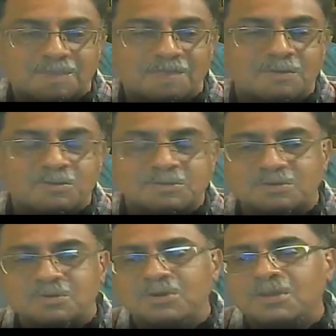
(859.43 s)
We used
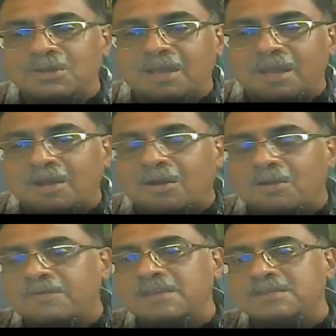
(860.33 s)
to
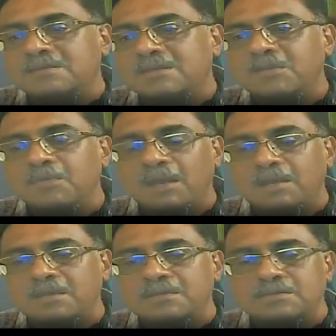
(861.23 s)
always
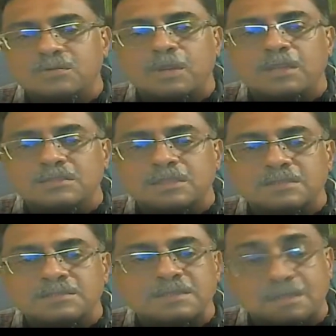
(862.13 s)
remind the students
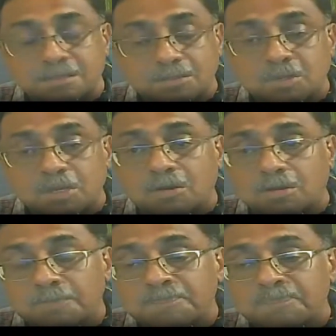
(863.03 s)
that, see, you
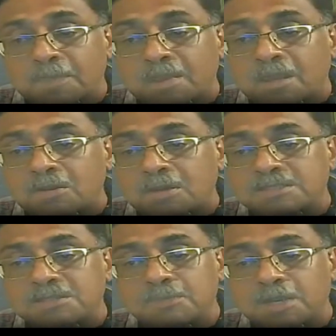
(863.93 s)
cannot
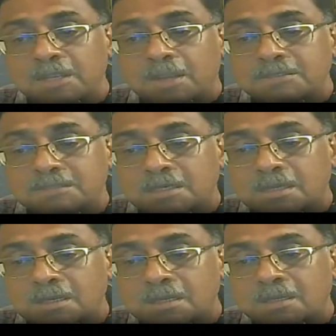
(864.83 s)
simply write
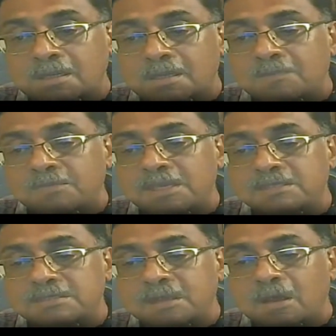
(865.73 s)
a
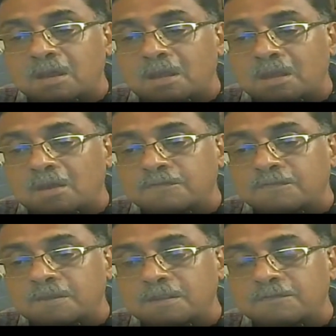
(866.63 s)
piece of
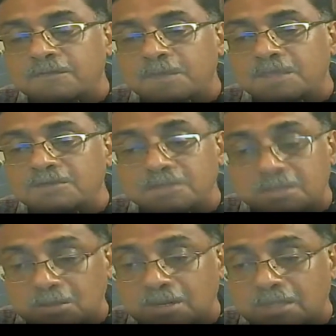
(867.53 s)

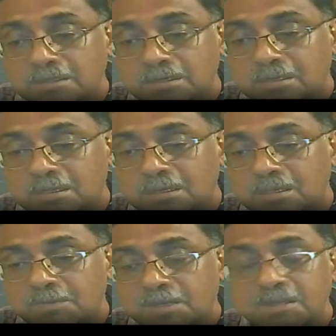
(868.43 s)
information, or rather
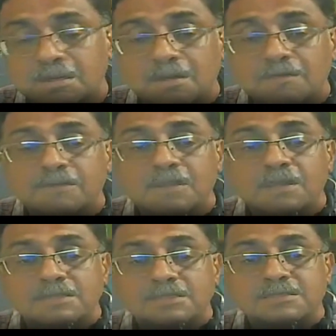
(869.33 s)
a paragraph,
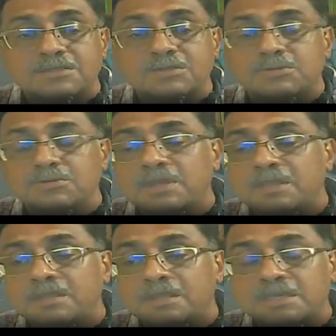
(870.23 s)
just as you see
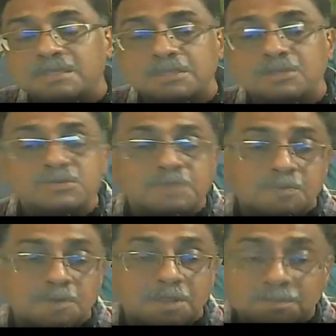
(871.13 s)
in the
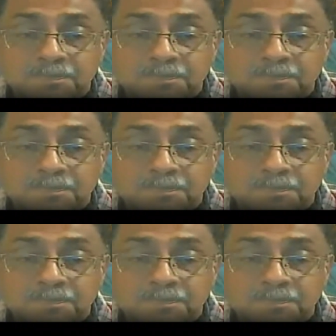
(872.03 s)
newspaper,